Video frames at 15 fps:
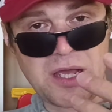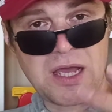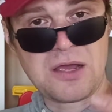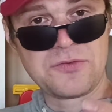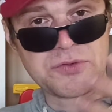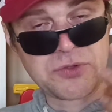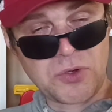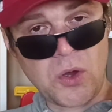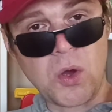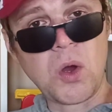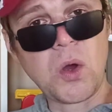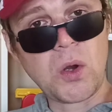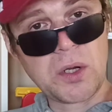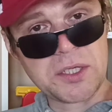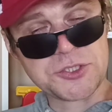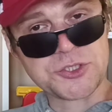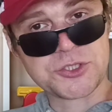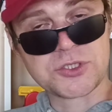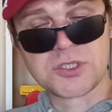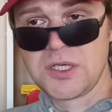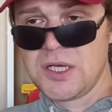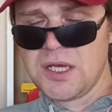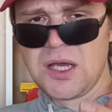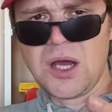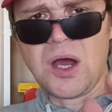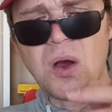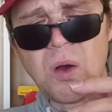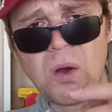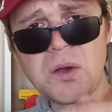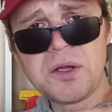have knowledge.
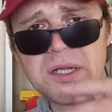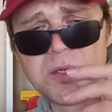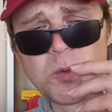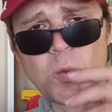Only